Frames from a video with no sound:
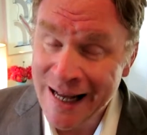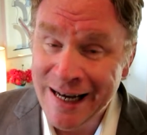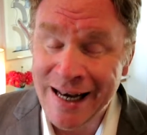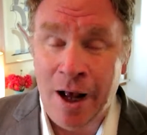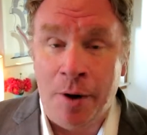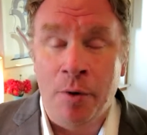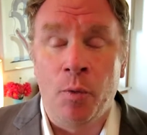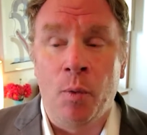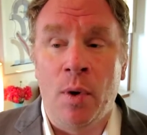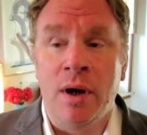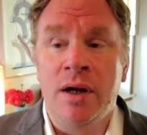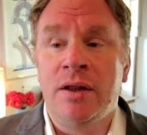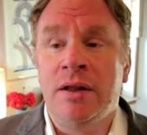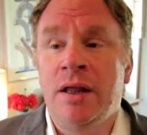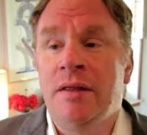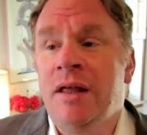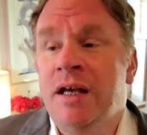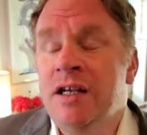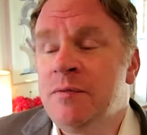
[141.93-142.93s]
Now, one
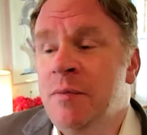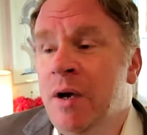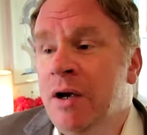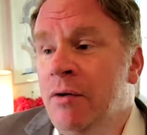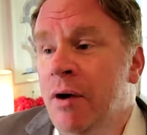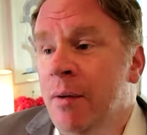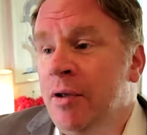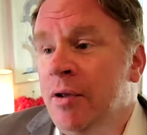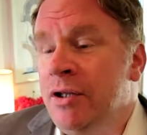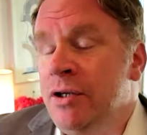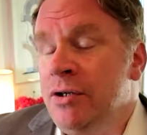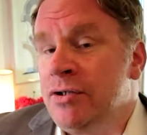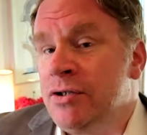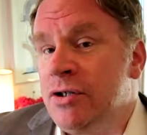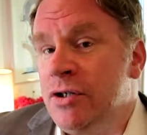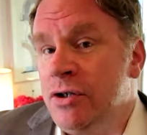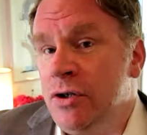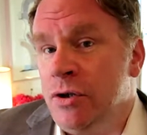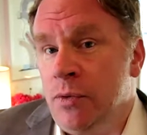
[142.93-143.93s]
of the things my grandmother
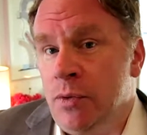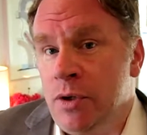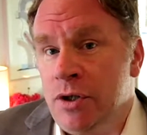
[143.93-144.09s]
used to do,